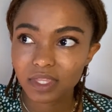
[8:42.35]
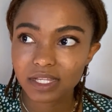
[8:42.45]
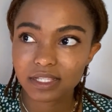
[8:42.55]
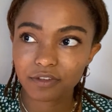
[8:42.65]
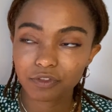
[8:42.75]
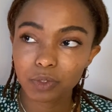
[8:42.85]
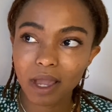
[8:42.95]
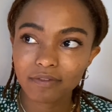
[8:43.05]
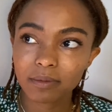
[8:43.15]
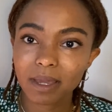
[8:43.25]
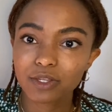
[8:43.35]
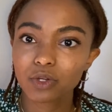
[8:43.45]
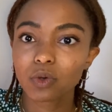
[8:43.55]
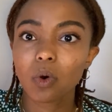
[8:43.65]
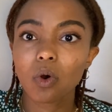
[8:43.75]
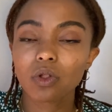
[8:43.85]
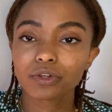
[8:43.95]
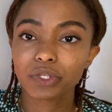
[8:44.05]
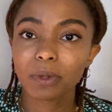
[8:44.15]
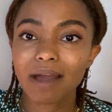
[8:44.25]
Is that if you haven't met your goal or
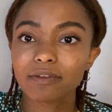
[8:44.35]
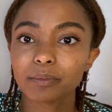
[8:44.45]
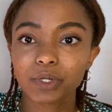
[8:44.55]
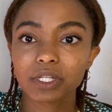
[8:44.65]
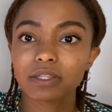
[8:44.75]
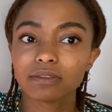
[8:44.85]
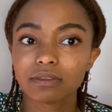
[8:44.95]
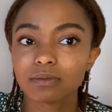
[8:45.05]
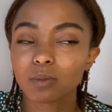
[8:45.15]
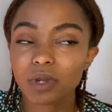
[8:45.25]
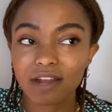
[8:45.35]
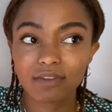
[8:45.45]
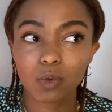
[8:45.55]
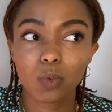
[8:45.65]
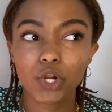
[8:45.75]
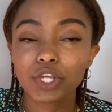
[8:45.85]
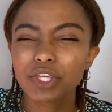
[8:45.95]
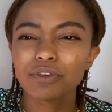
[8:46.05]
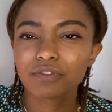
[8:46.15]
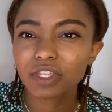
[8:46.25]
you haven't put in whatever work
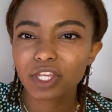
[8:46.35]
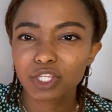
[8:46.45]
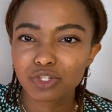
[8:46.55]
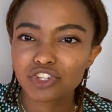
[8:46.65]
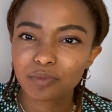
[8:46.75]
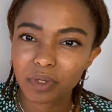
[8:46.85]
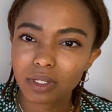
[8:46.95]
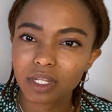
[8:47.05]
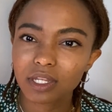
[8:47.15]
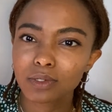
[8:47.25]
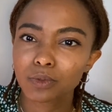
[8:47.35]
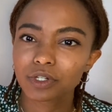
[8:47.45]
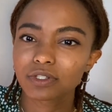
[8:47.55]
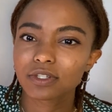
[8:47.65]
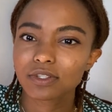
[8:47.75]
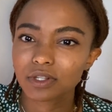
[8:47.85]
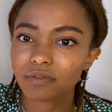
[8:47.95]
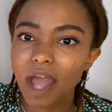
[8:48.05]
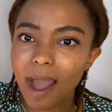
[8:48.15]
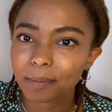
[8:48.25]
you feel like you should put in order to deserve
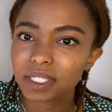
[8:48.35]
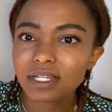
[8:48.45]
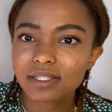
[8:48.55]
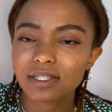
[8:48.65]
happiness,